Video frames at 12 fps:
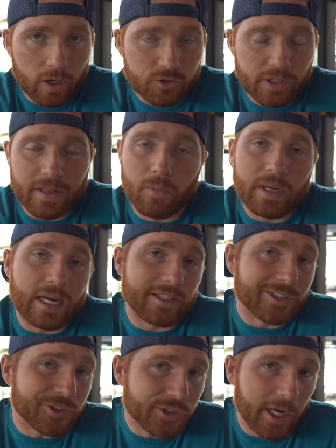entree that we got
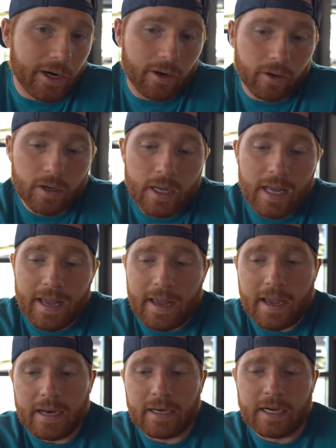to share,
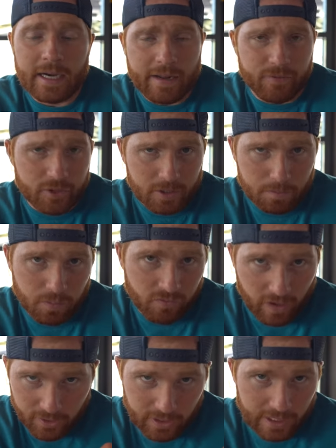and in an effort to
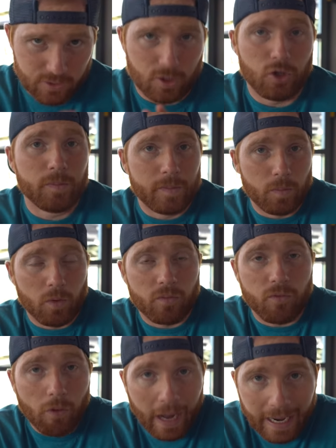provide you guys a little bit more
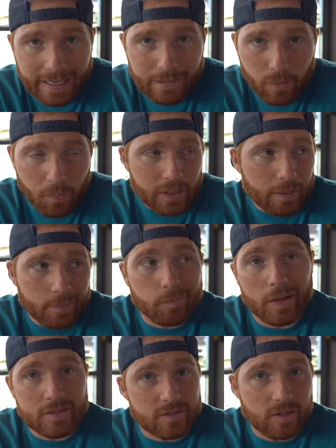variety when we come to
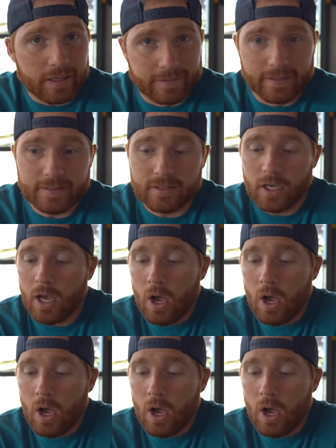places like this,